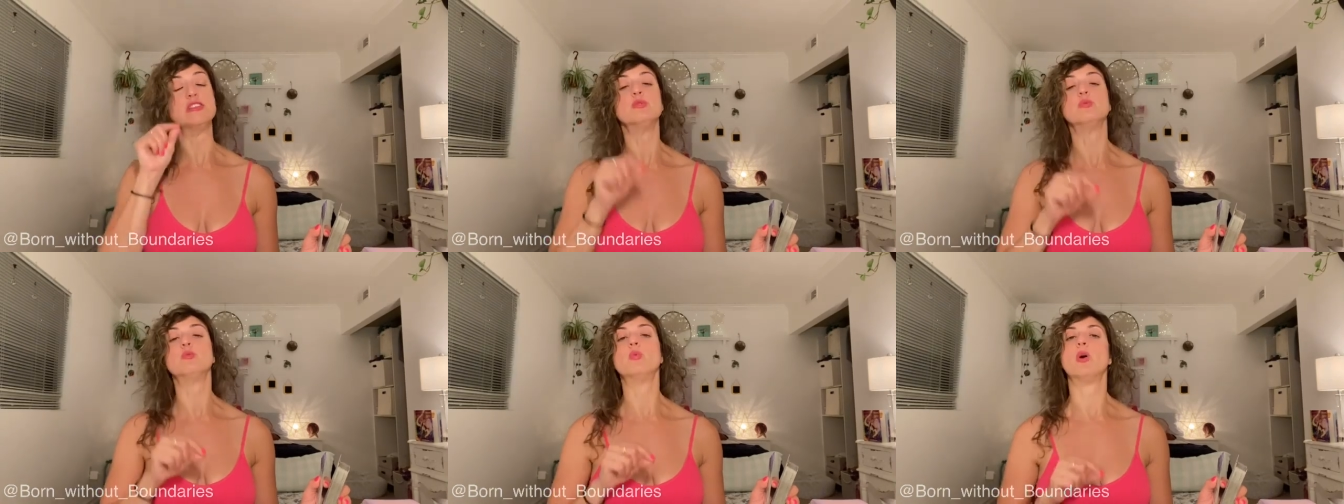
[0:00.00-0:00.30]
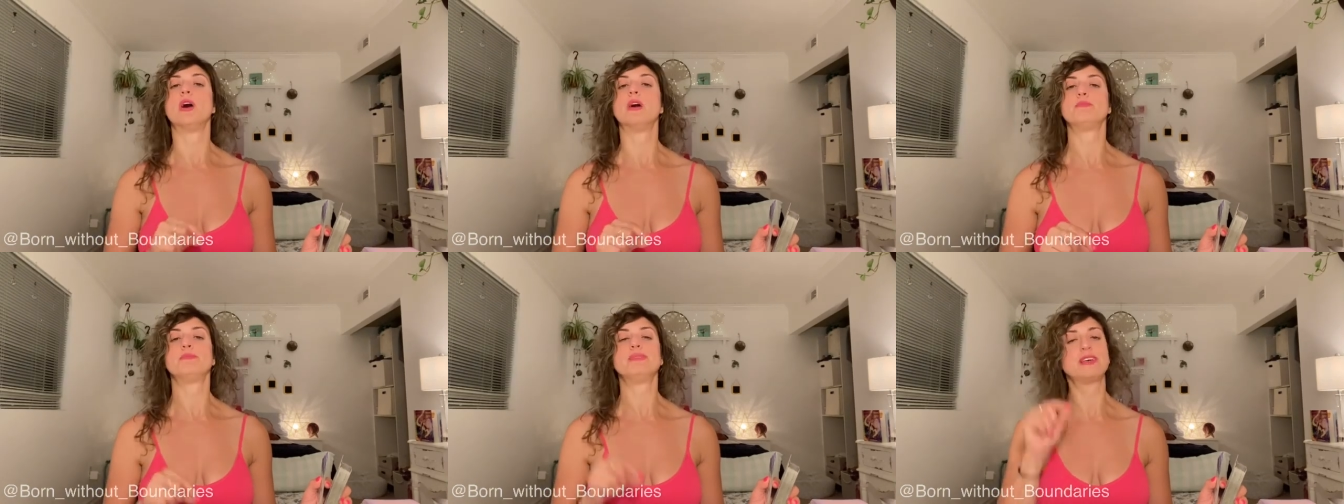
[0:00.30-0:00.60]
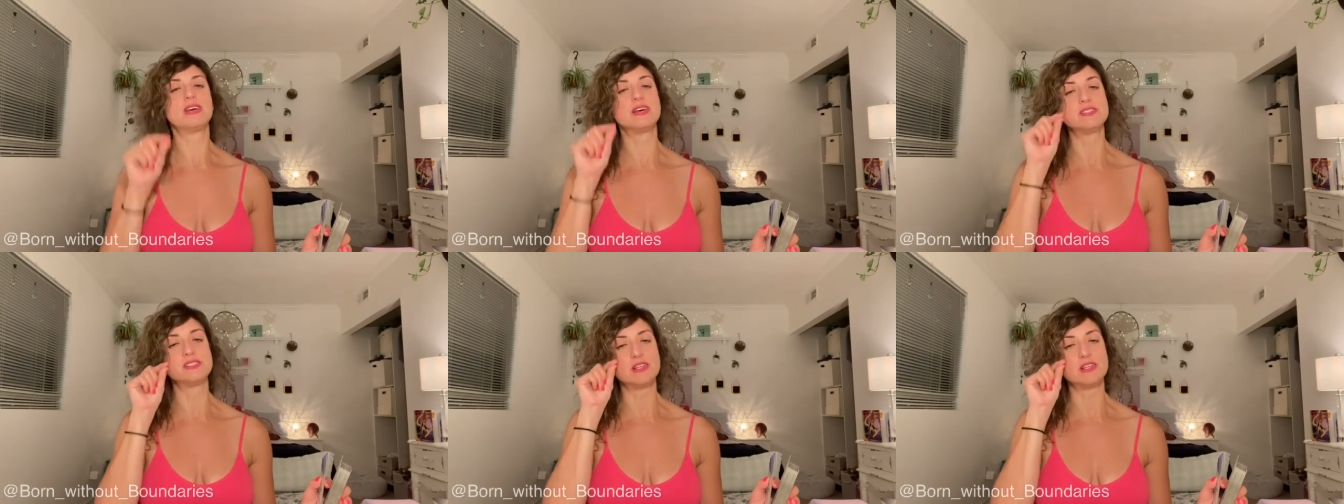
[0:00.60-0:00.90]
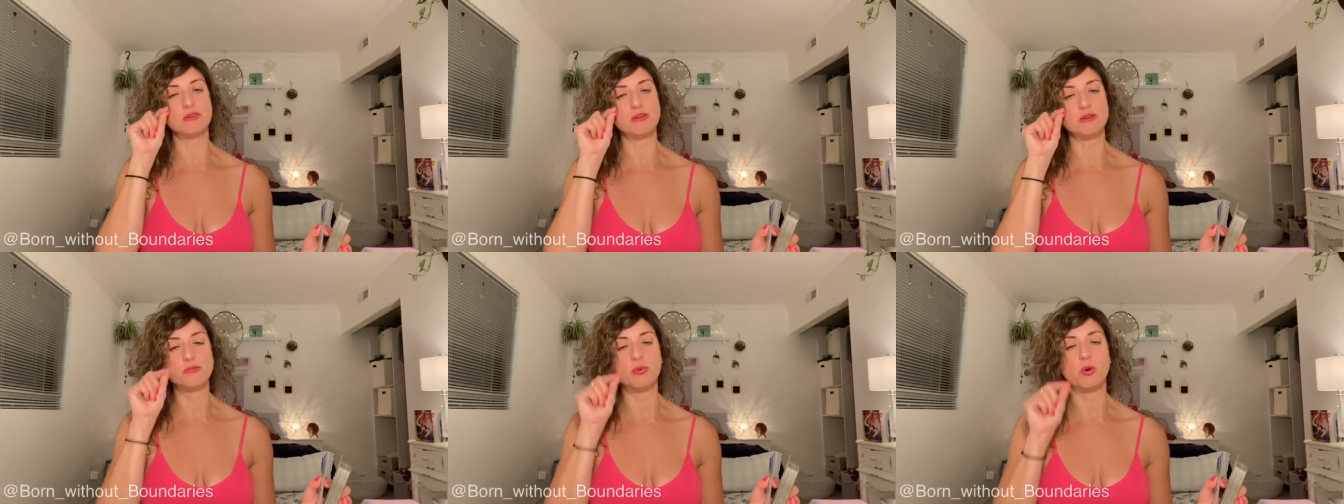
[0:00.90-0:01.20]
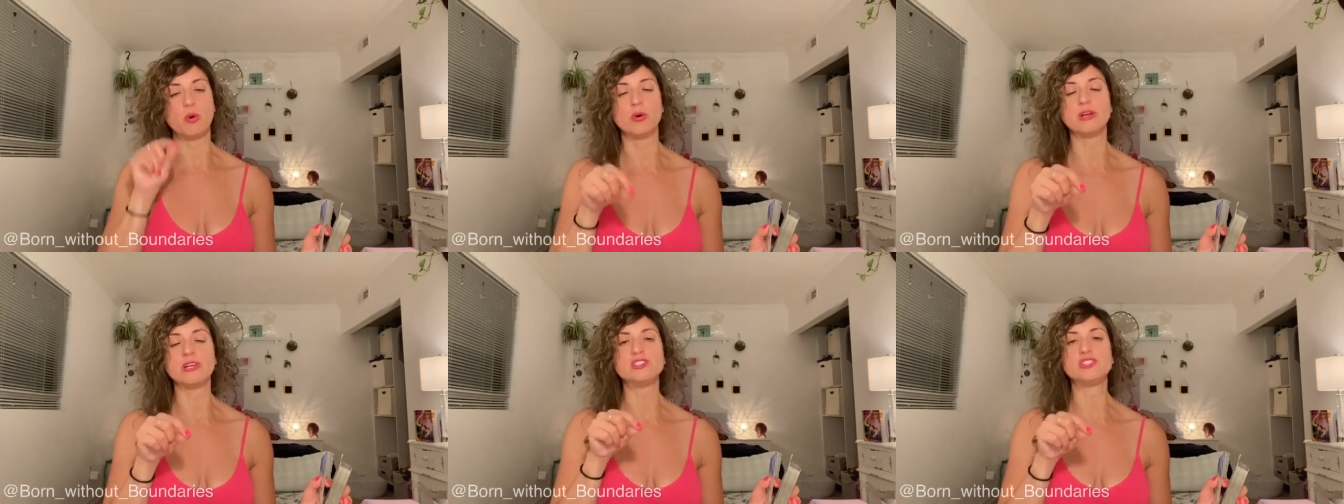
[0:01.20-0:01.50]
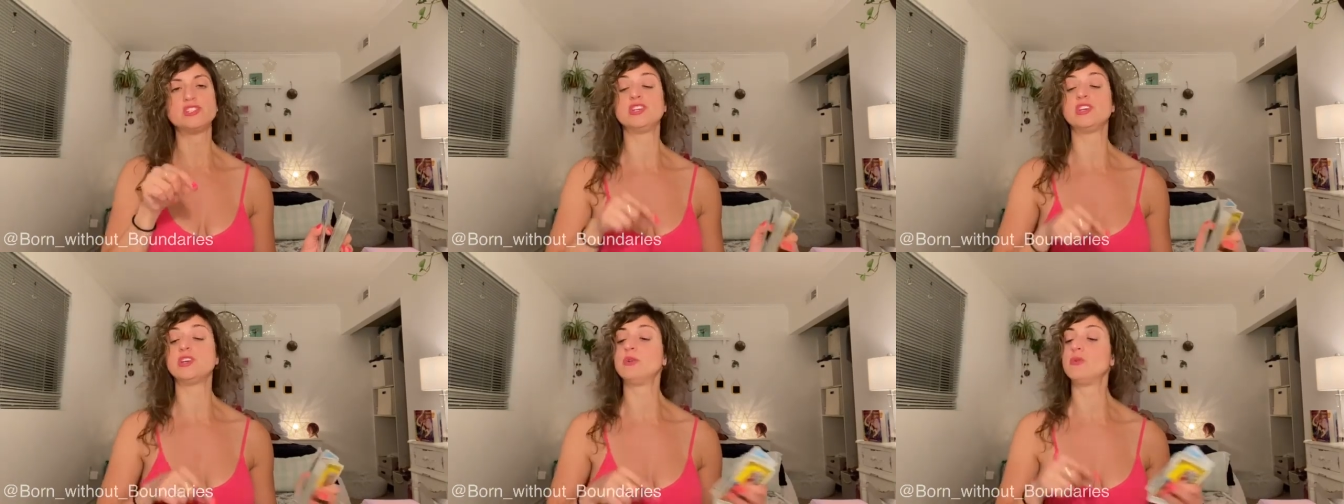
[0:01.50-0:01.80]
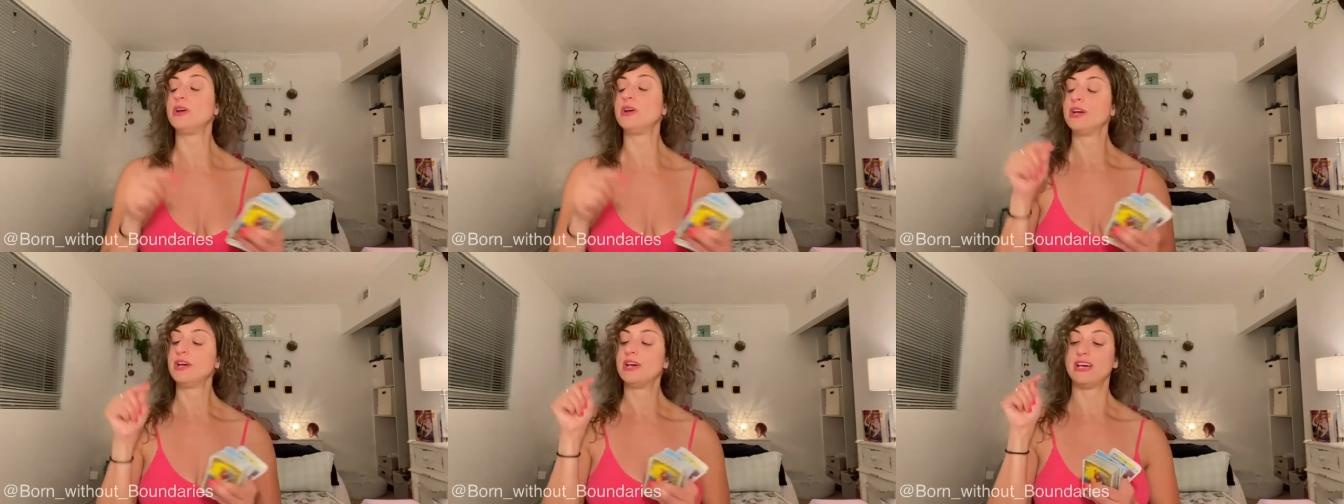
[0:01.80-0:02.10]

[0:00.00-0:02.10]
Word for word: you want because they're important to you.